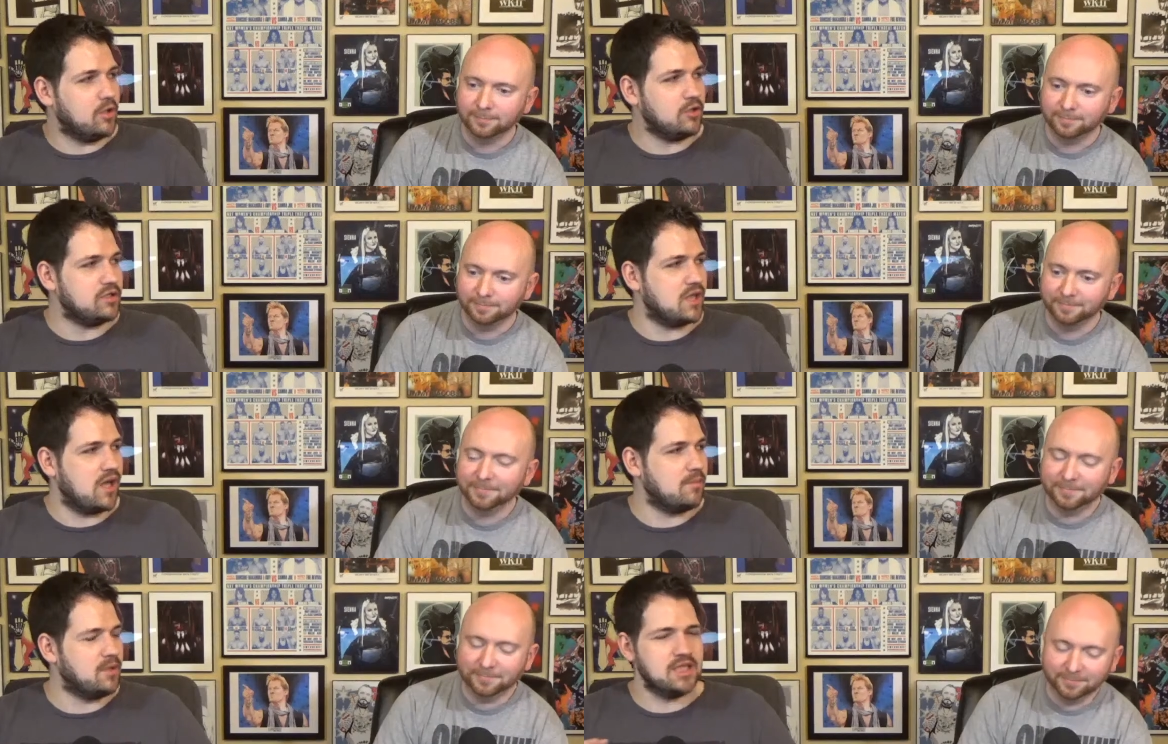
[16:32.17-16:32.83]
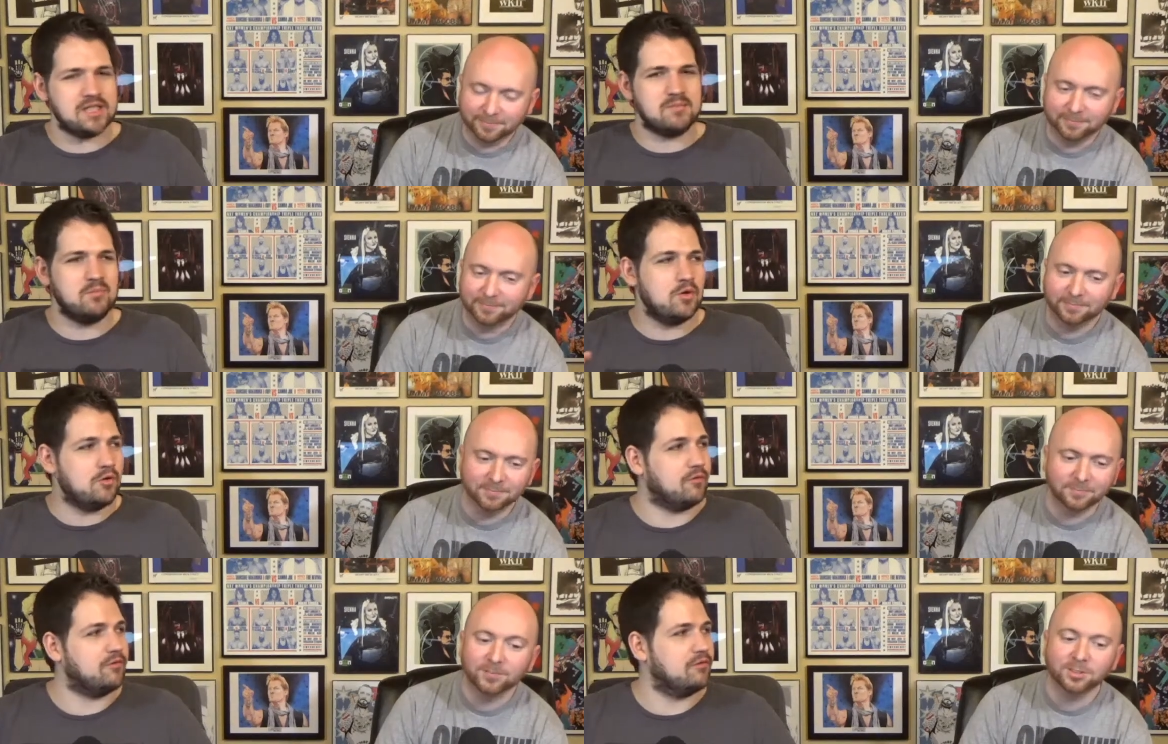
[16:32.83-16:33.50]
Speaker 1: the whole time. He doesn't
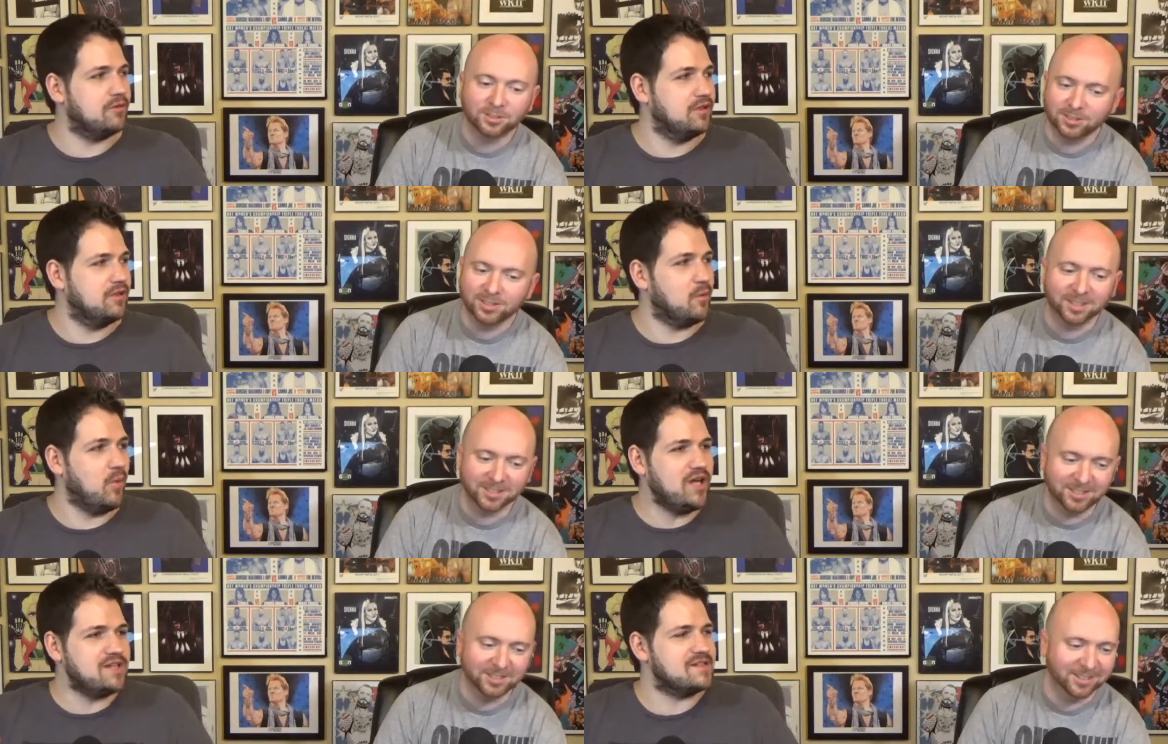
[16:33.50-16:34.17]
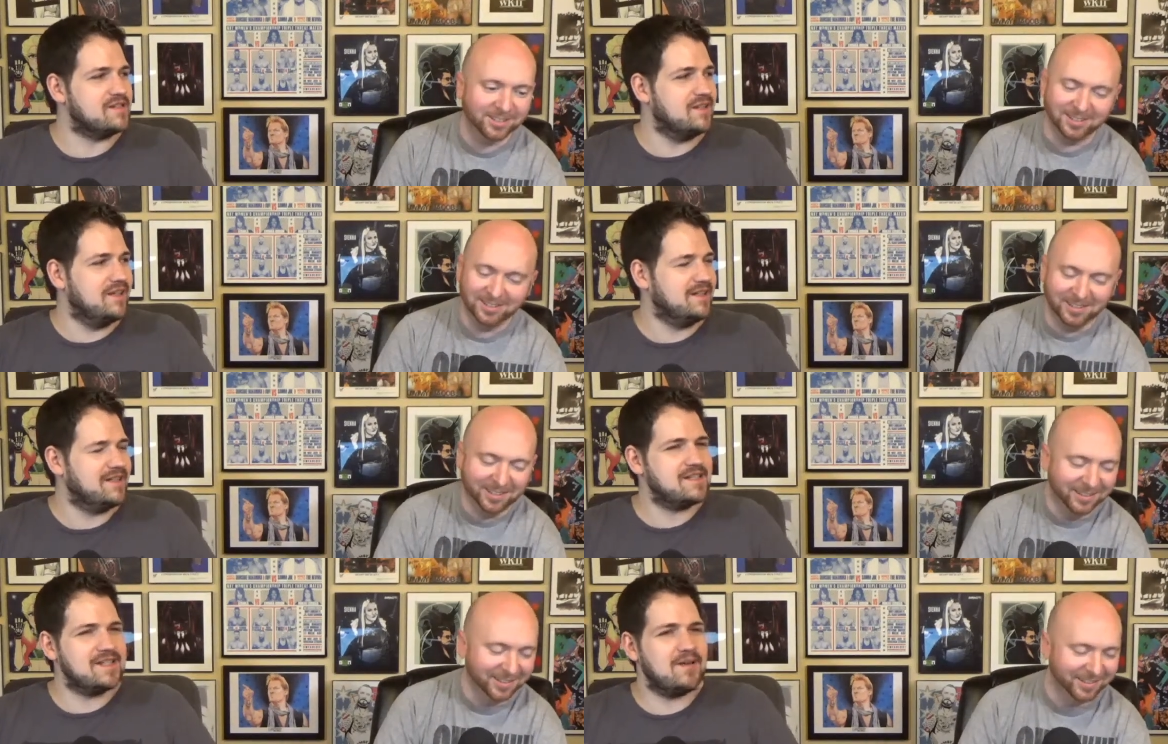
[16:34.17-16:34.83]
move once.
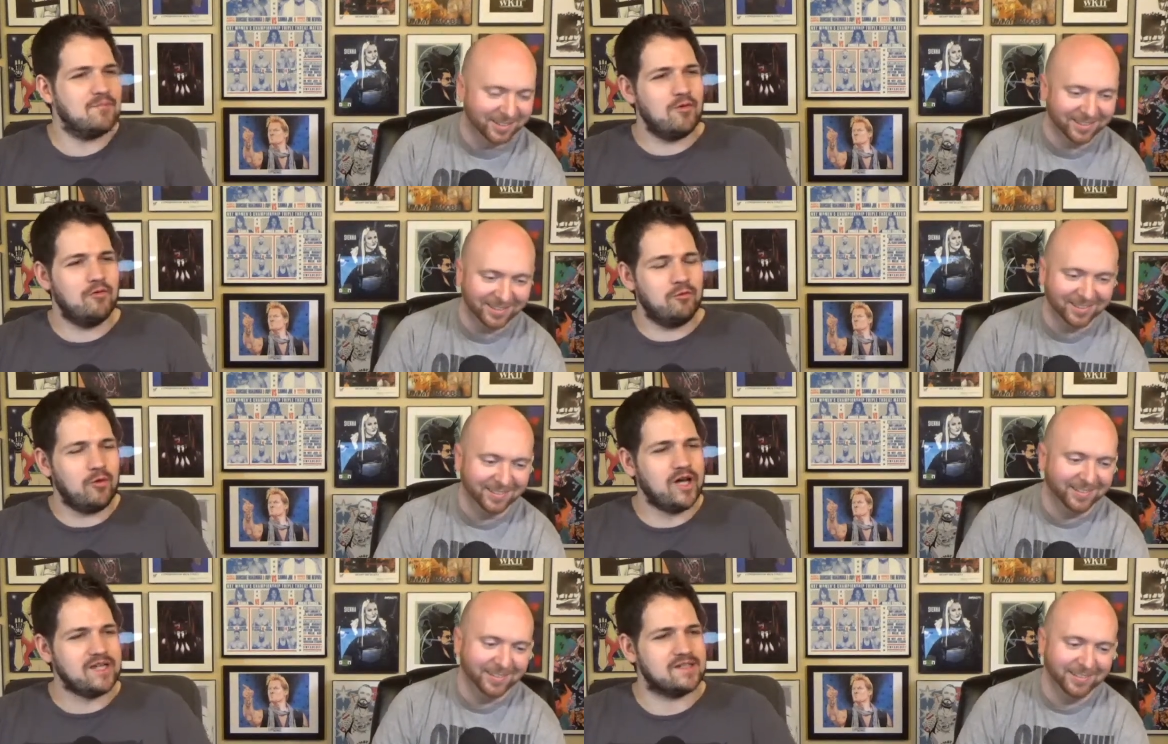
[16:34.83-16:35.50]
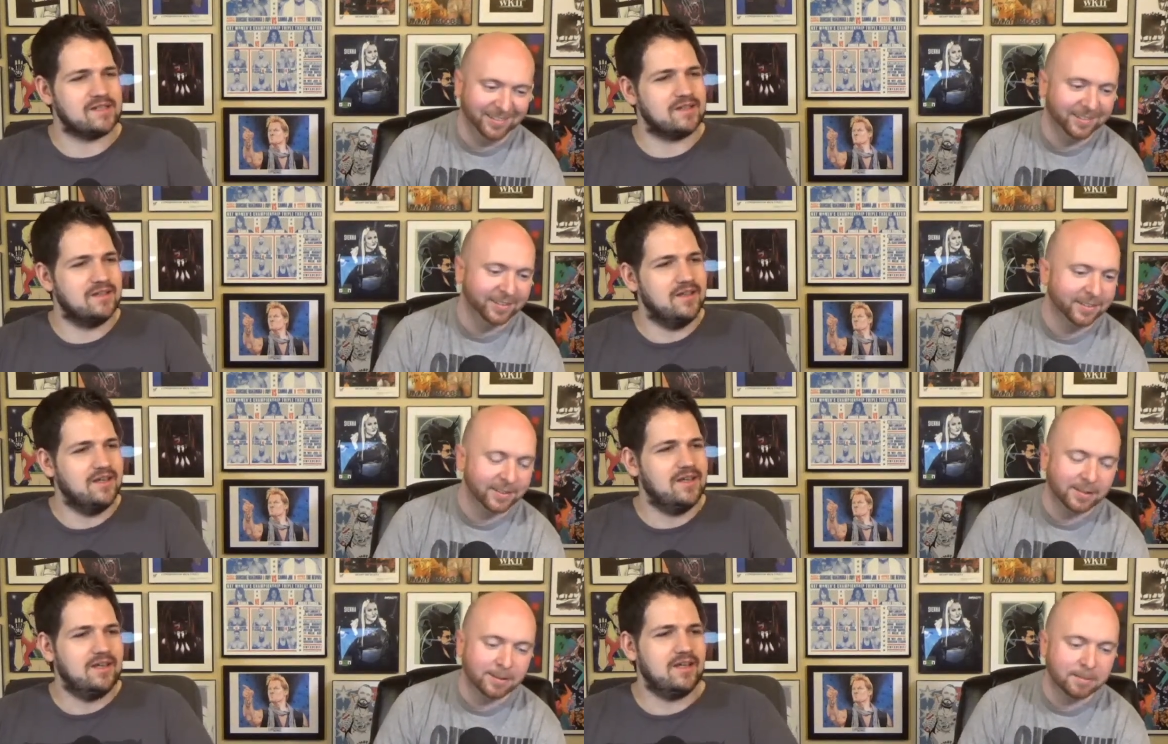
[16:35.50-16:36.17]
Does not move once.
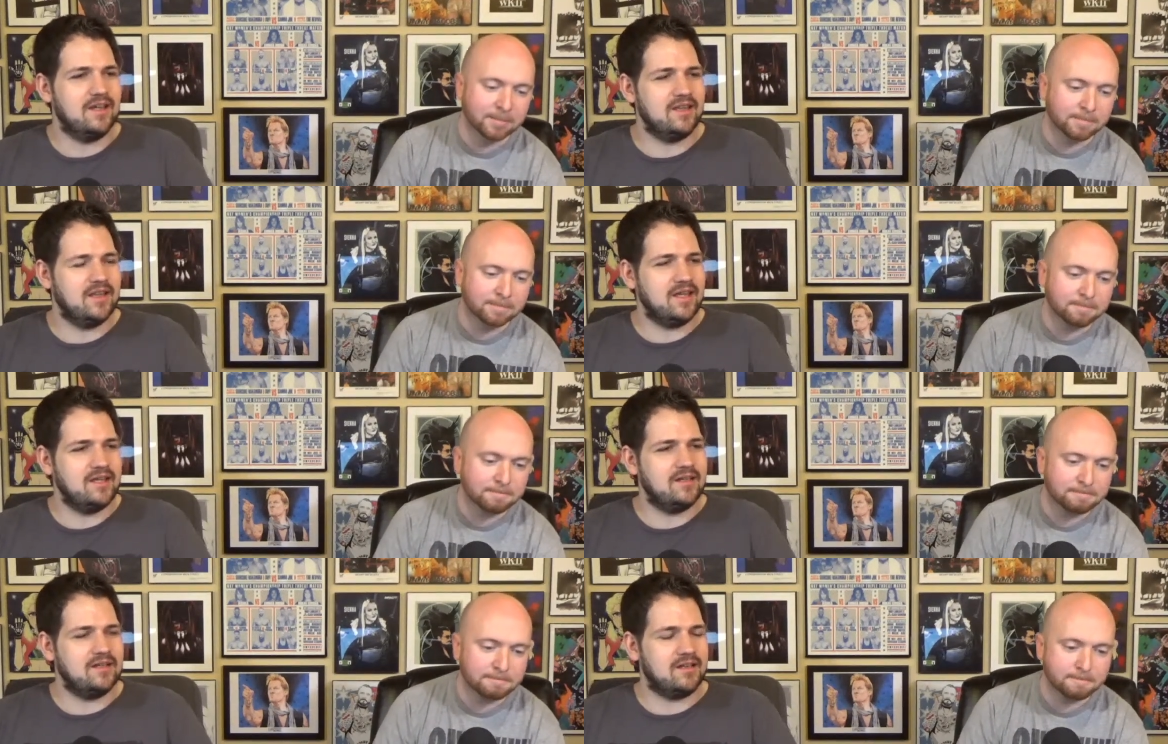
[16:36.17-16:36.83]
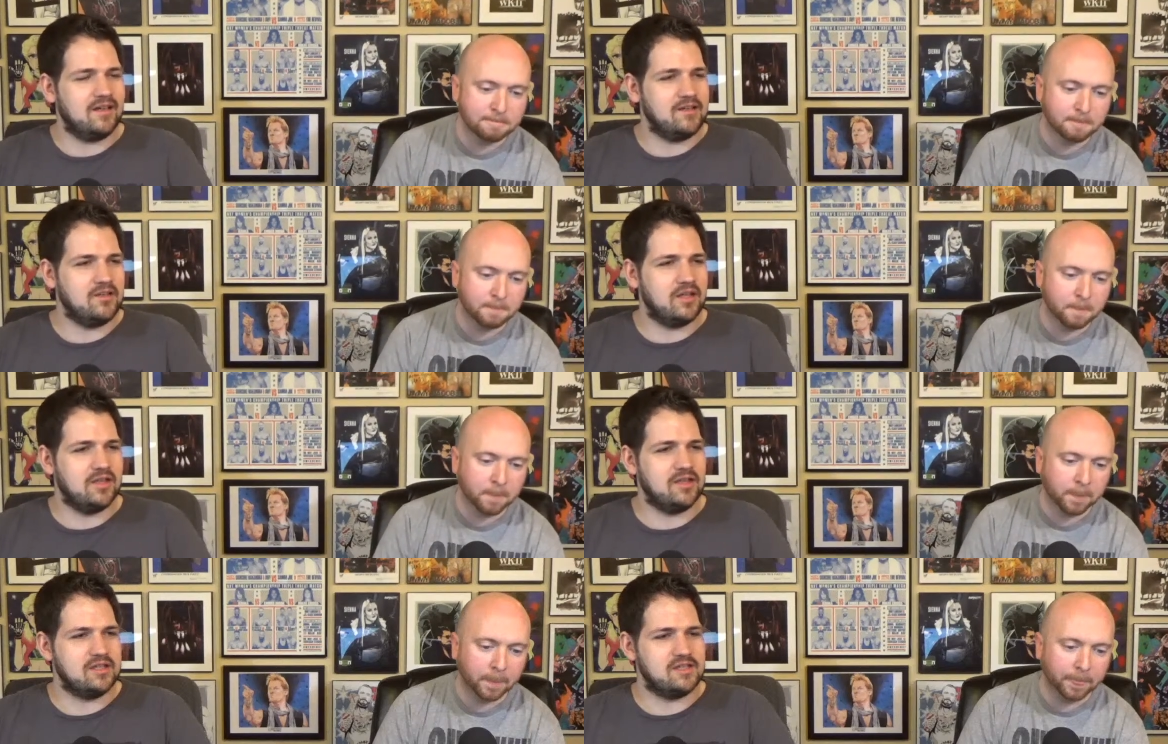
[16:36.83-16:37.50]
And then I
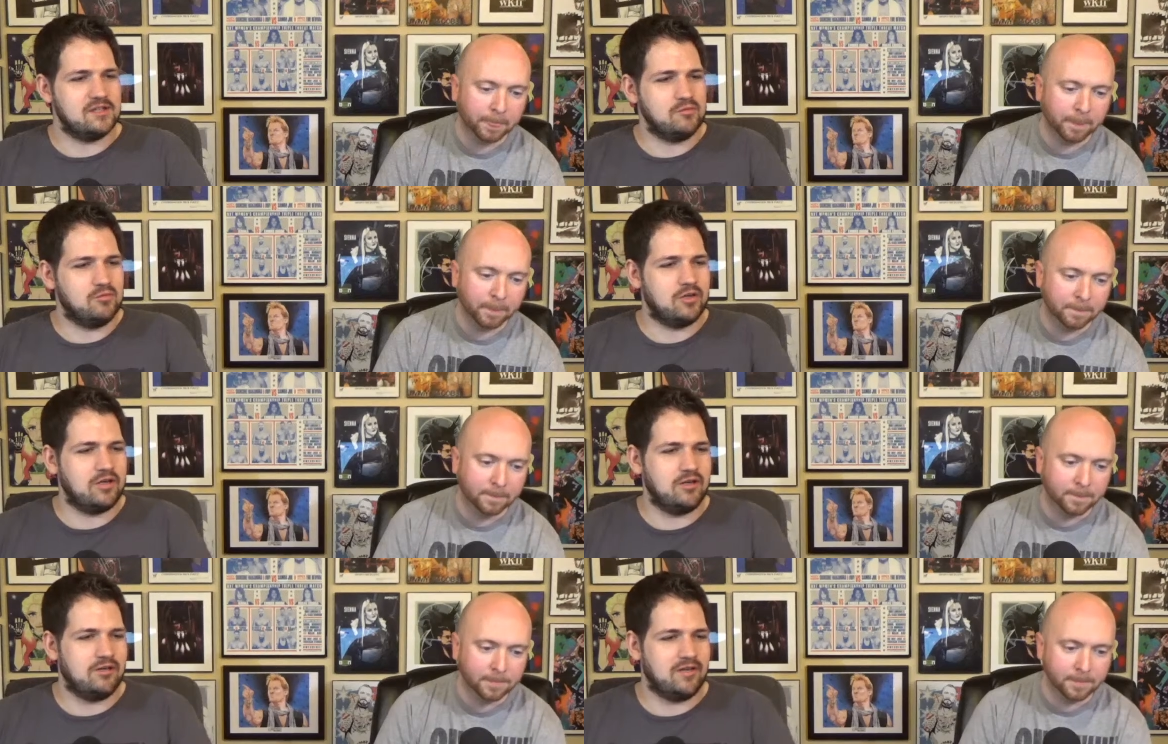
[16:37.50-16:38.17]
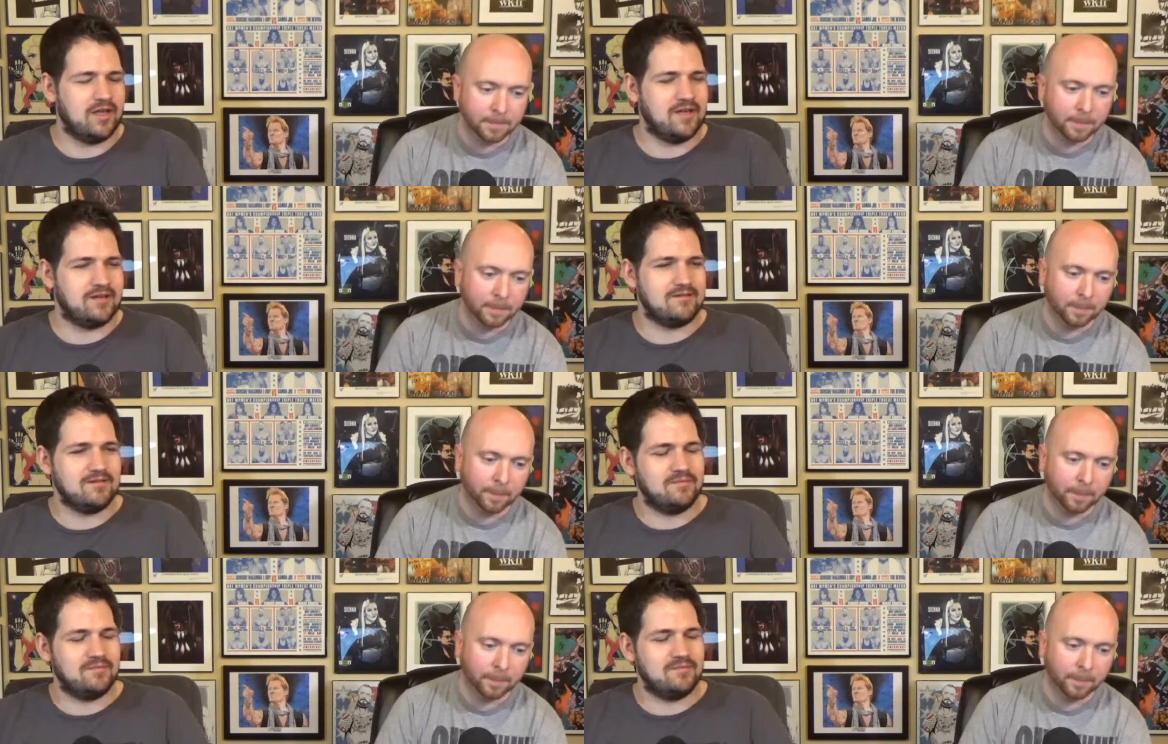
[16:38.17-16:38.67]
think this is where like